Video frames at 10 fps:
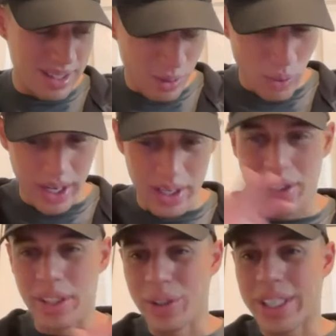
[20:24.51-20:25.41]
where
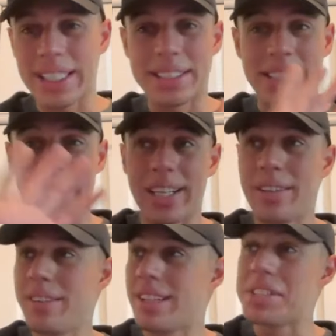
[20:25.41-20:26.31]
you're going to
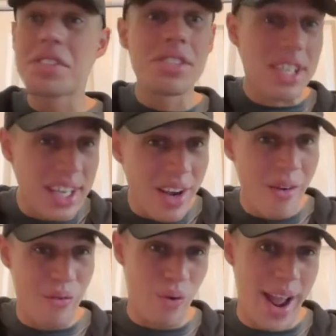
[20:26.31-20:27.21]
see the sea
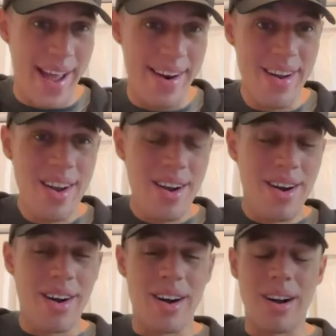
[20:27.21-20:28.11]
of red
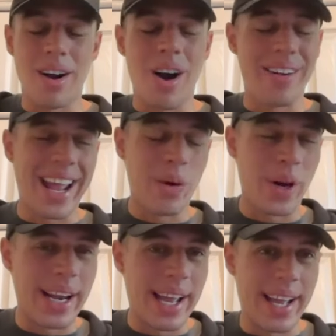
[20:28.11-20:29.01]
on
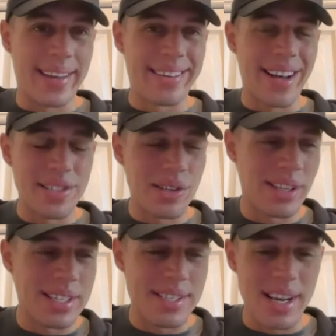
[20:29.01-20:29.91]
A1A and Las
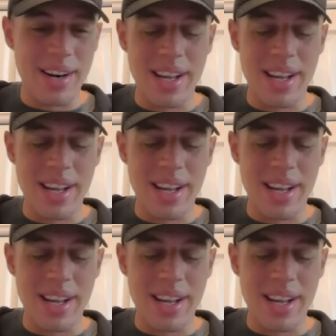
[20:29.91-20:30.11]
Olas there.